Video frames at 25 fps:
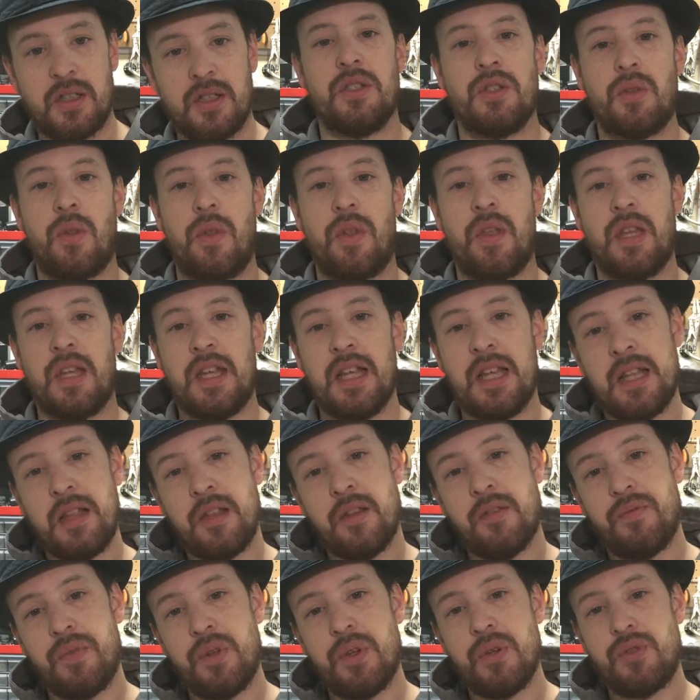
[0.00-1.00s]
so that
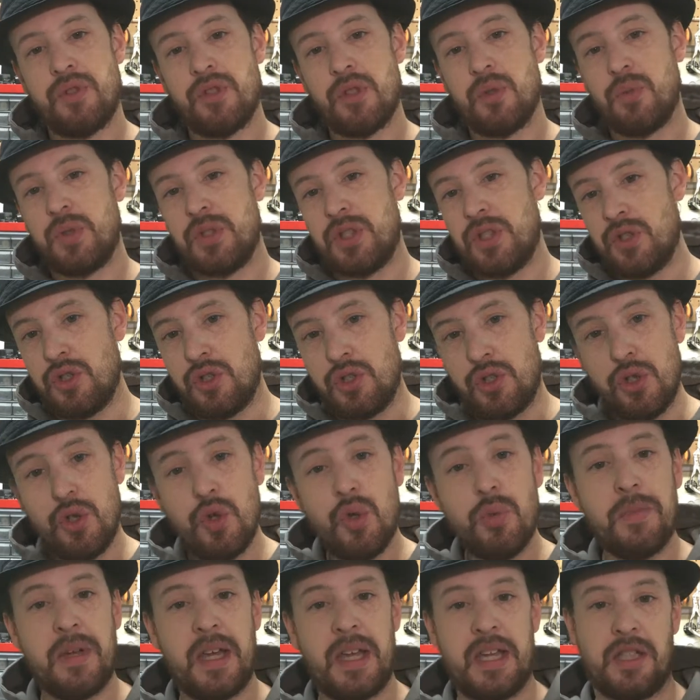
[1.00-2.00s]
in the future when you
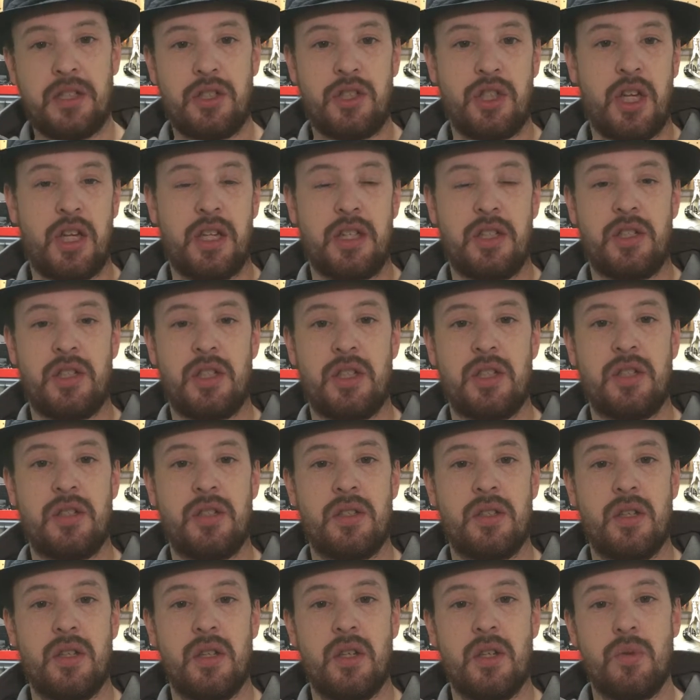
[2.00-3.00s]
do make
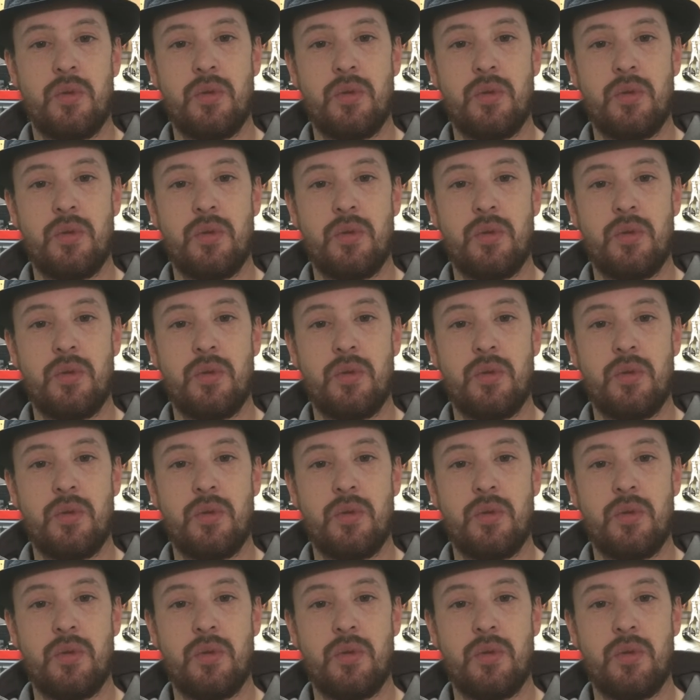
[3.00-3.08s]
changes,